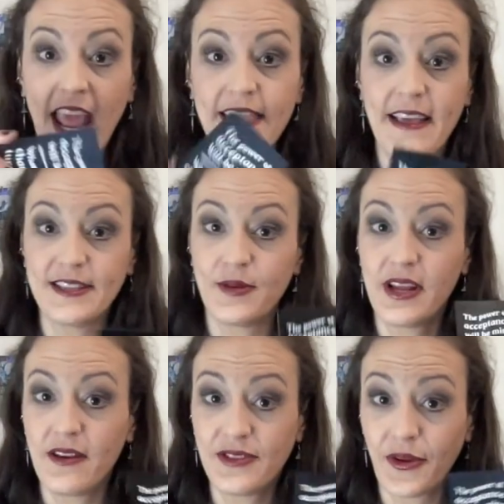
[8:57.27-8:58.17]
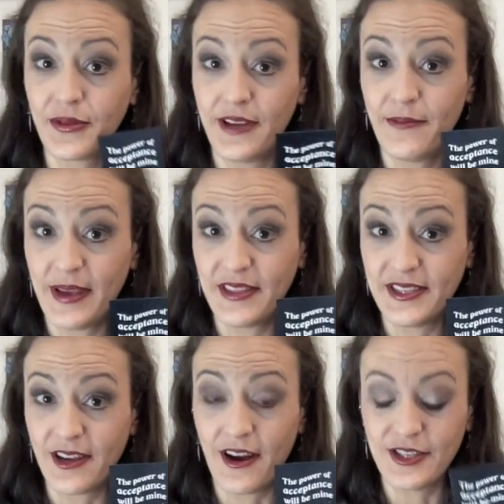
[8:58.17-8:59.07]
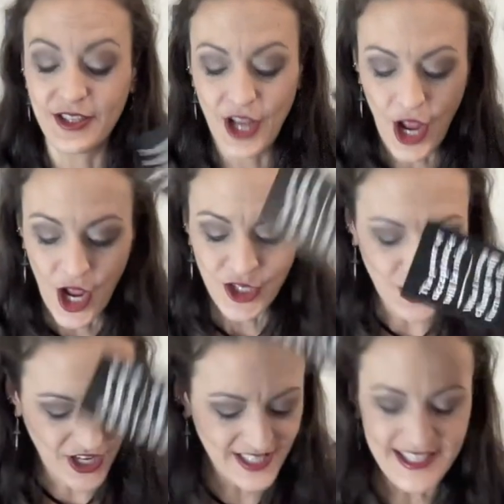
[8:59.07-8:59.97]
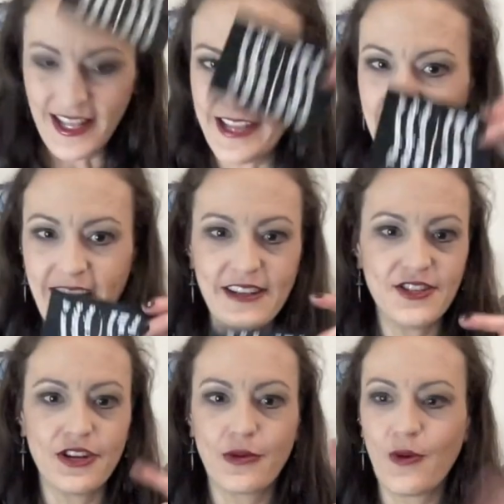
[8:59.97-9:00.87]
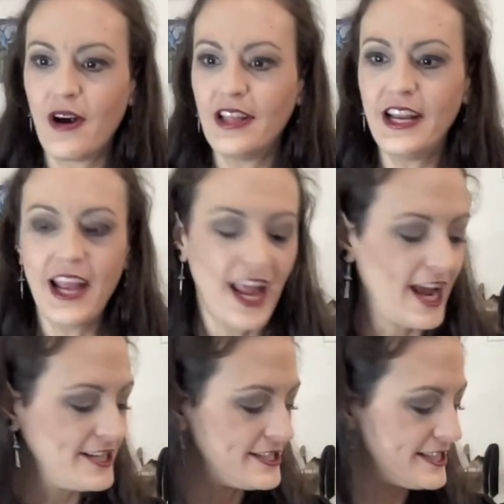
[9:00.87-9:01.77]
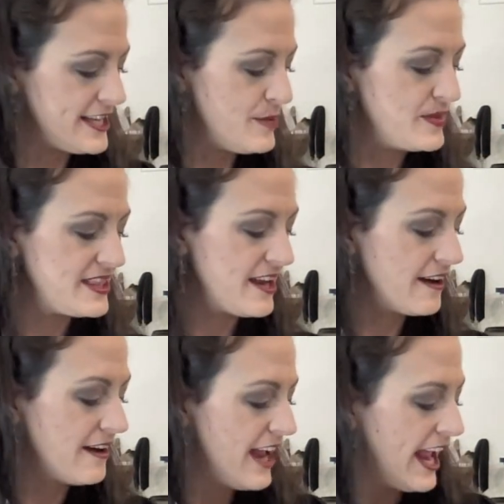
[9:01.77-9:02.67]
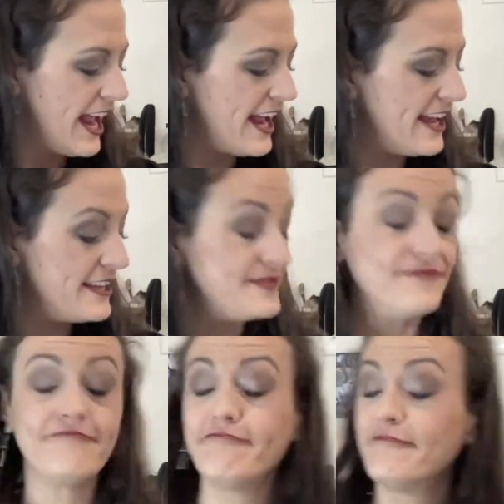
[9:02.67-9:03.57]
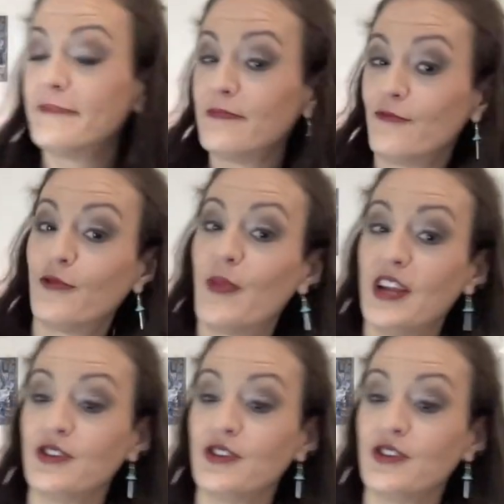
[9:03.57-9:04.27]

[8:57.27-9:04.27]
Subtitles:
And that's what I also love about these cards. So you can slide that into your wallet and just keep it there and remind